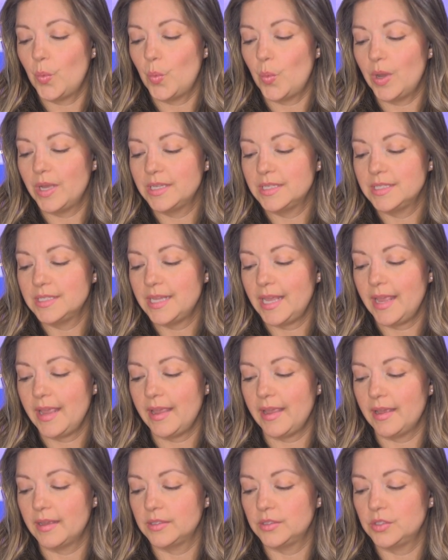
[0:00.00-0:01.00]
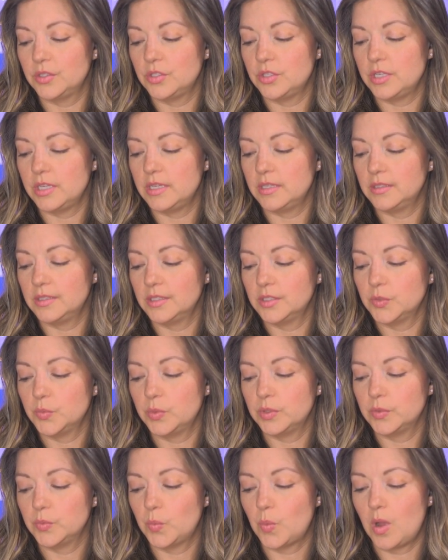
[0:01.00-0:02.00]
One day, as Jesus
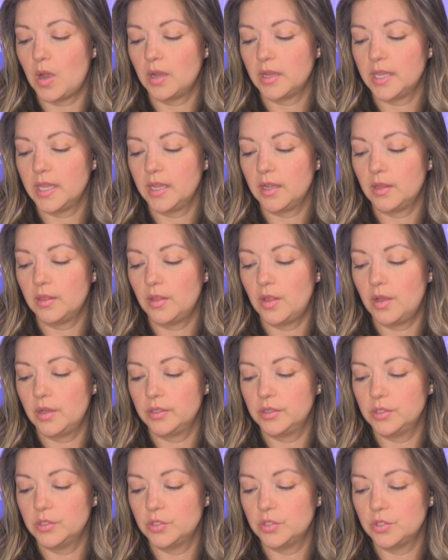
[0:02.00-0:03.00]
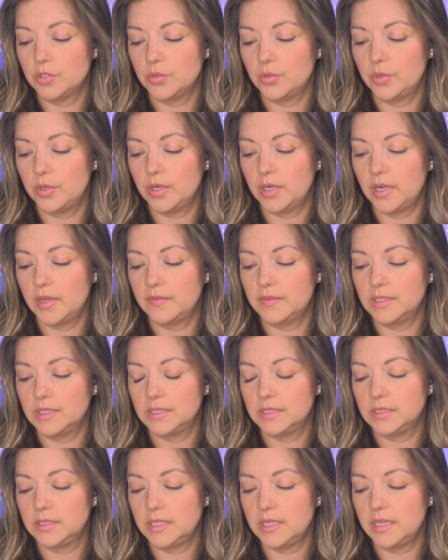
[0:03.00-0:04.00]
was walking along the shore of the
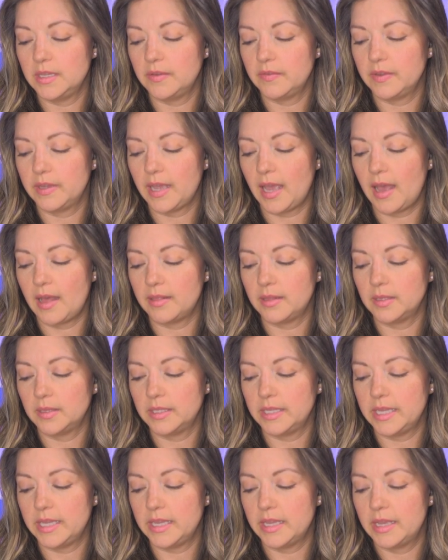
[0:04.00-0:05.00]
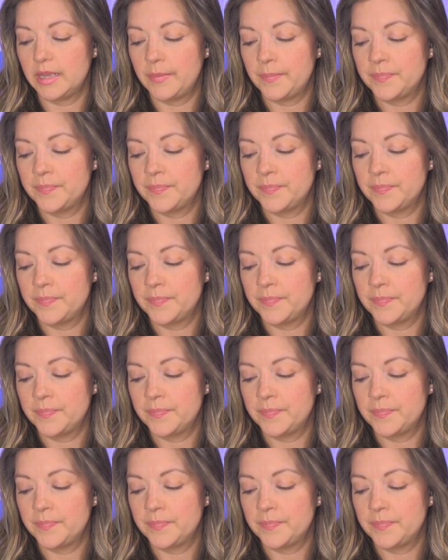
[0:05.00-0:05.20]
Sea of Galilee,